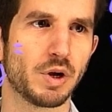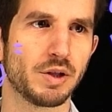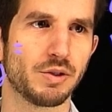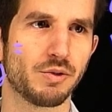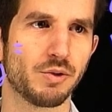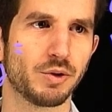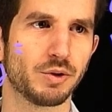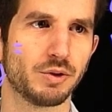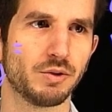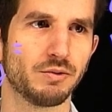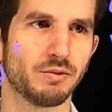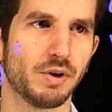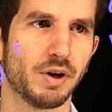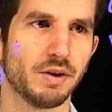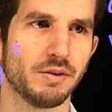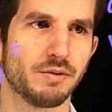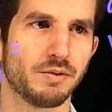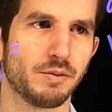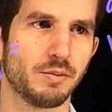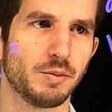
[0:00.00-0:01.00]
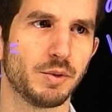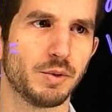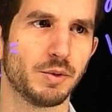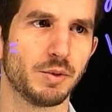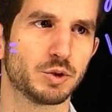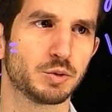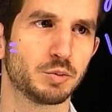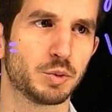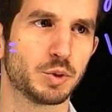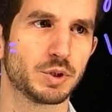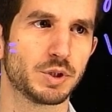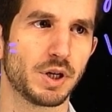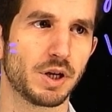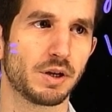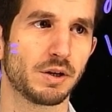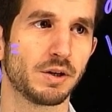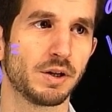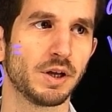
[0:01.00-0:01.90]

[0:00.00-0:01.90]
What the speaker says: 35 meters per second.